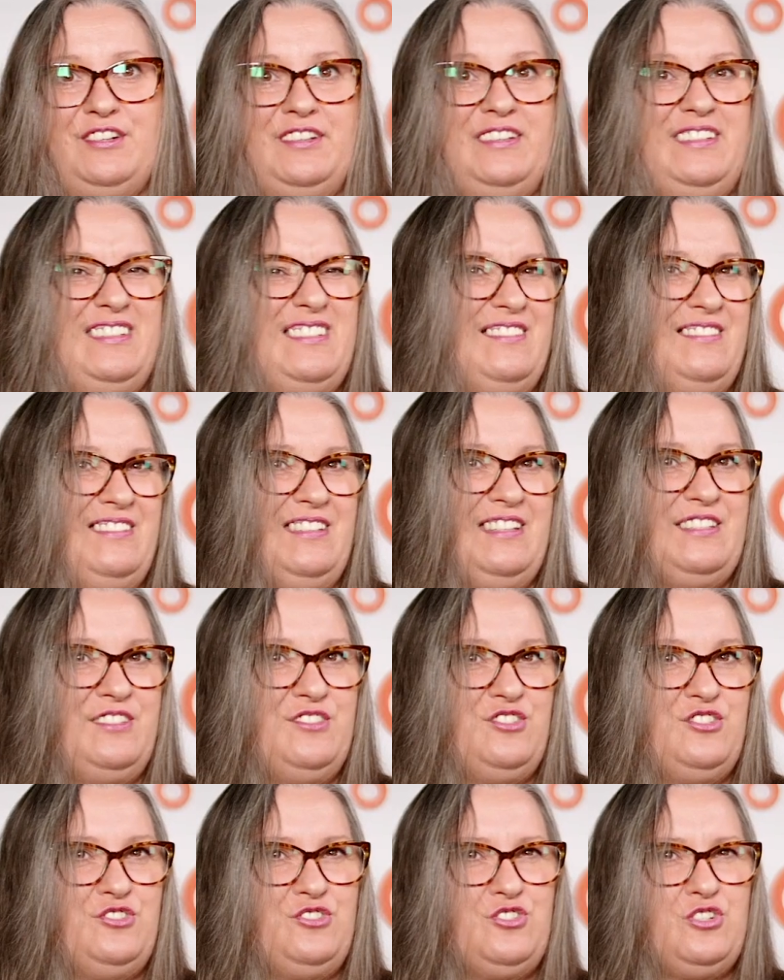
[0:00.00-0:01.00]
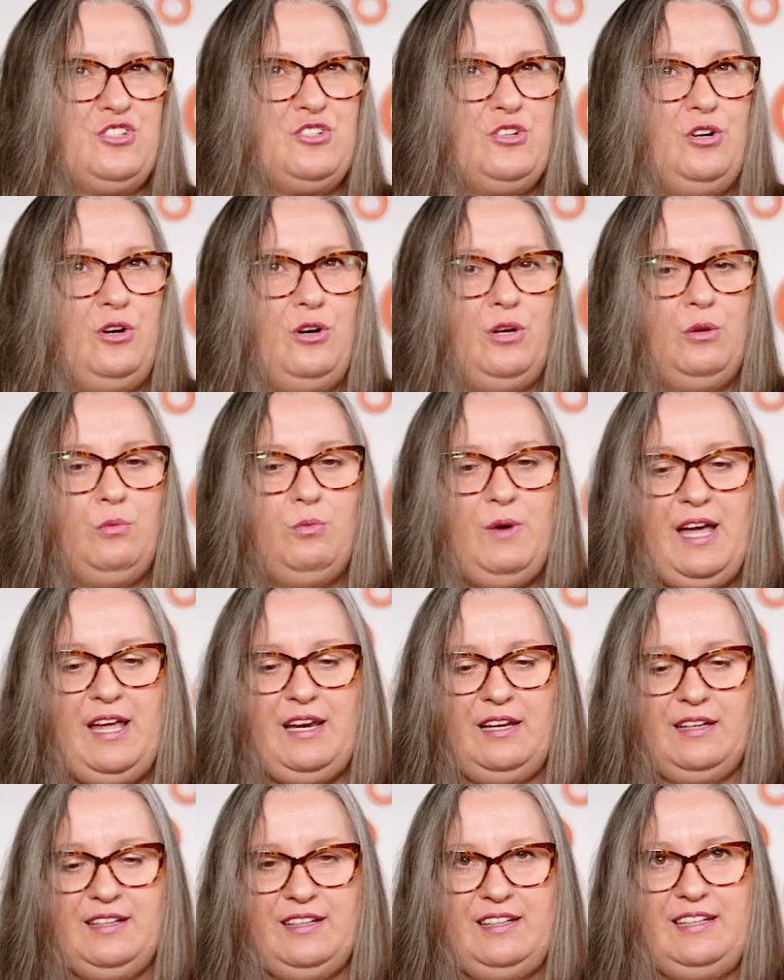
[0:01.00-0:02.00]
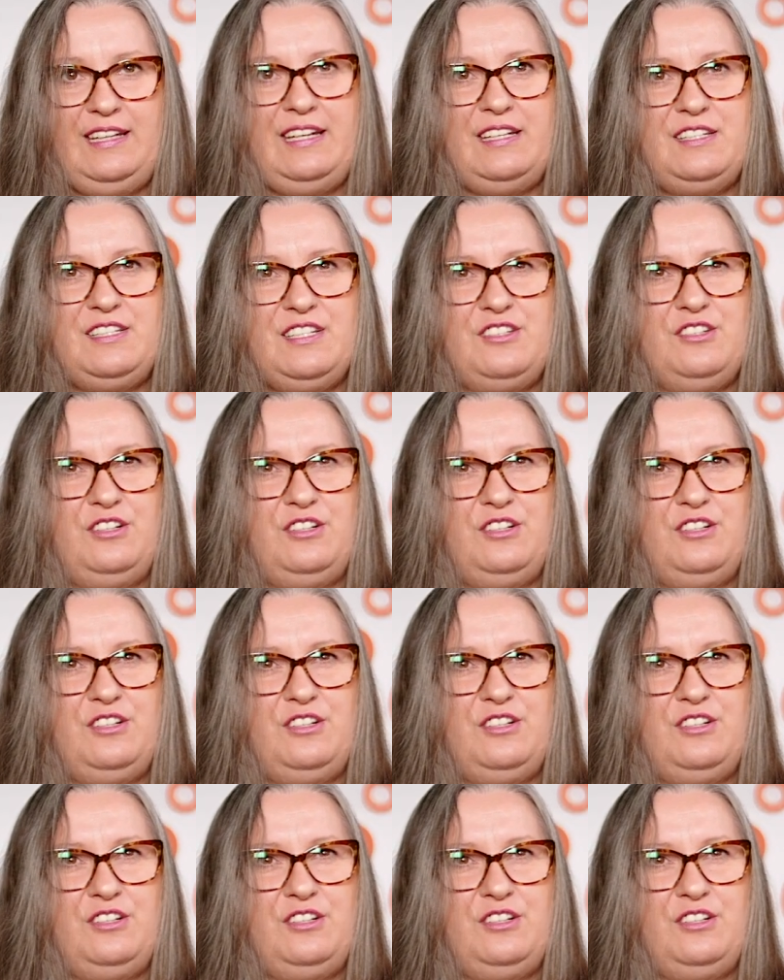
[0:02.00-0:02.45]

it, it's just all well collated,